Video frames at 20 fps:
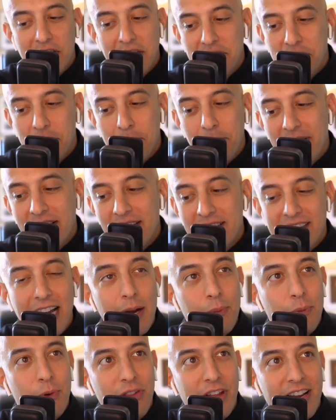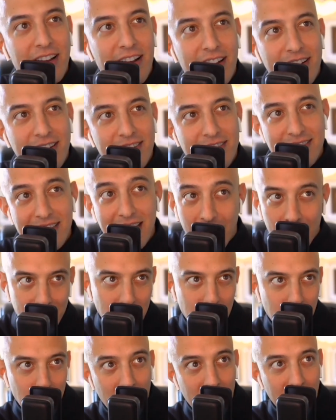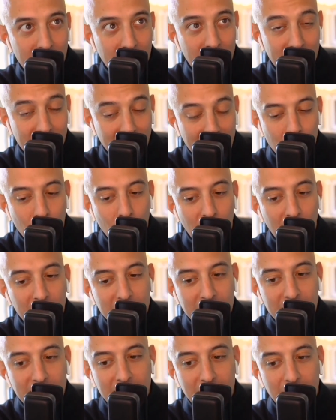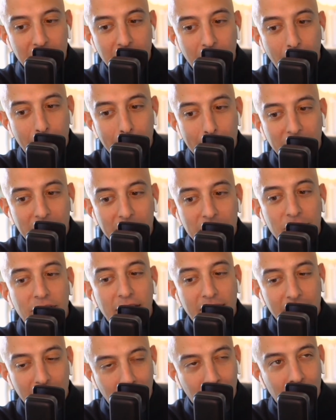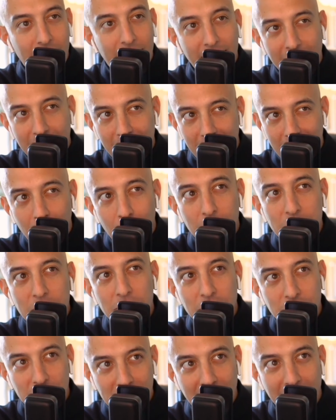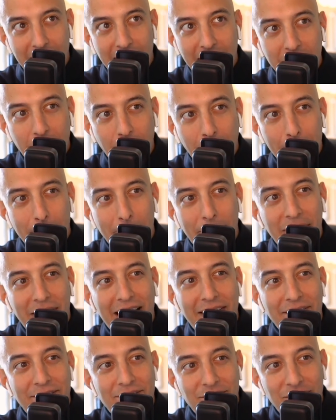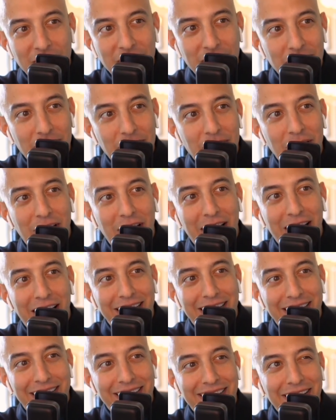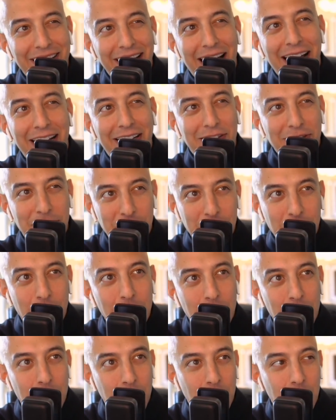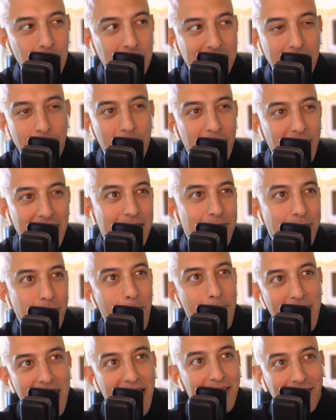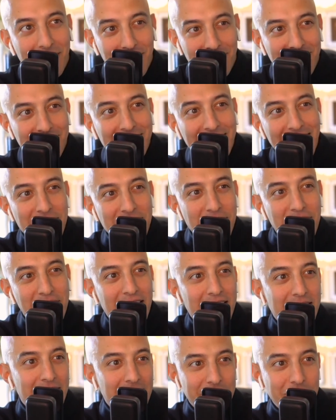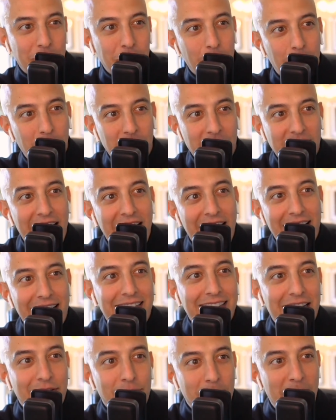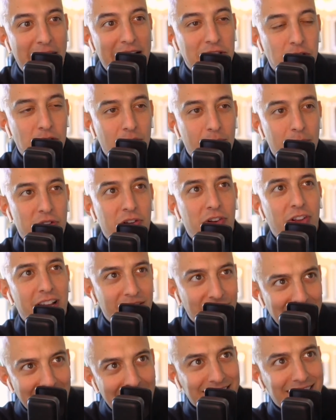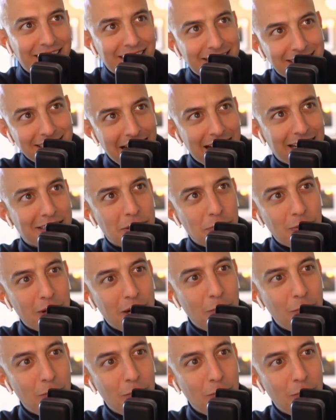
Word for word: Has there been a time where they kind of tell you what they want, but you're like, all right, I know what you're saying, but I feel like I can show you something even better? And you kind of interpret that and give it back to them. And they're like, that's exactly what I